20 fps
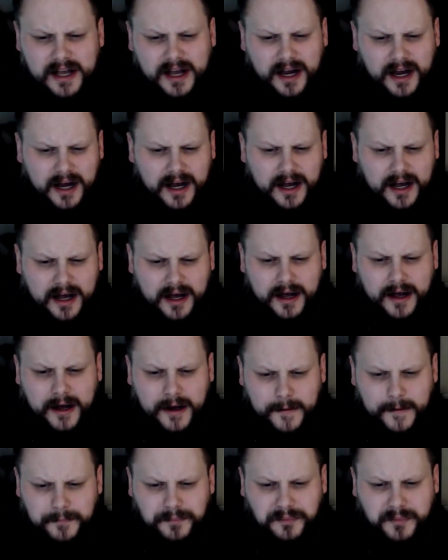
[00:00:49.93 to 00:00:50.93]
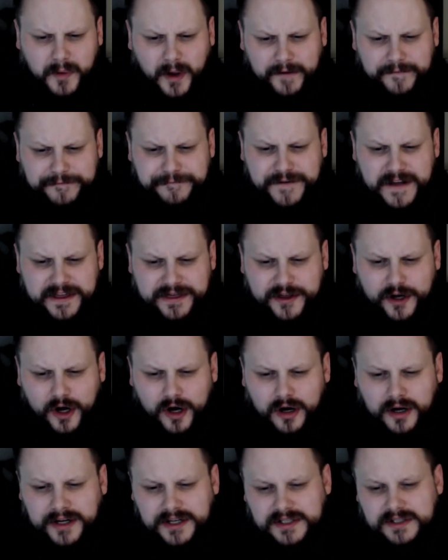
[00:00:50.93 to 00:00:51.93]
5th
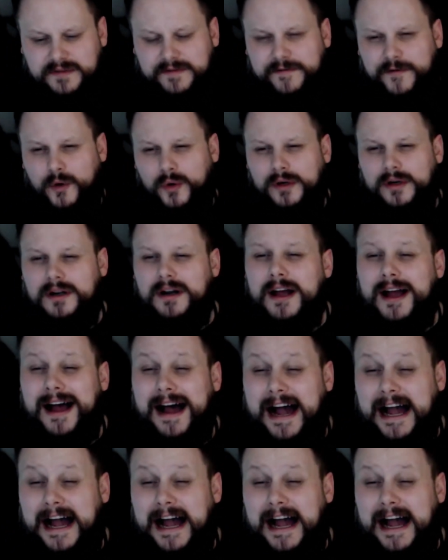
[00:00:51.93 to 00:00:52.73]
August 4.